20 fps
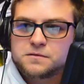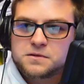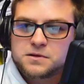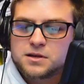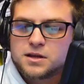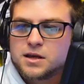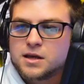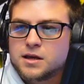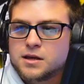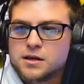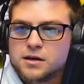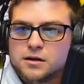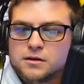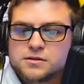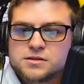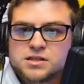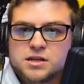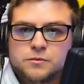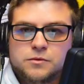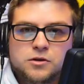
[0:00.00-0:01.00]
And, you know,
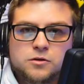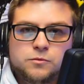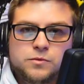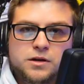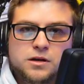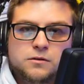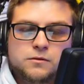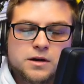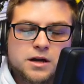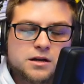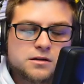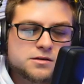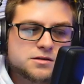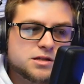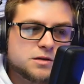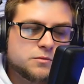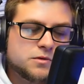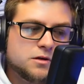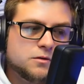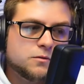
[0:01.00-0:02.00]
some of you be around,
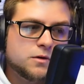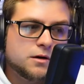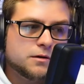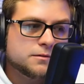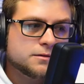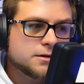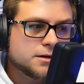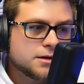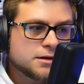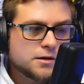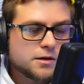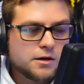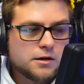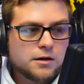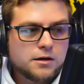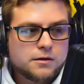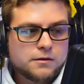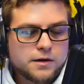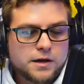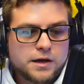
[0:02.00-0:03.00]
some of you won't, you
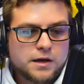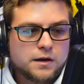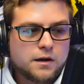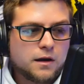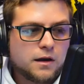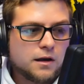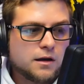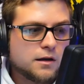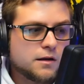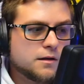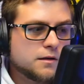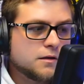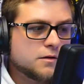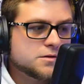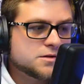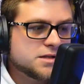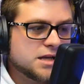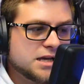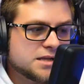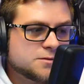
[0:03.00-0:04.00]
know, and, and
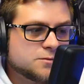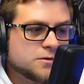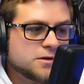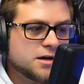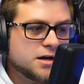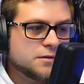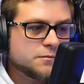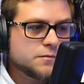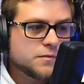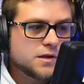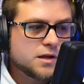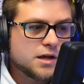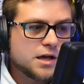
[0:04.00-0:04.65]
those days will come.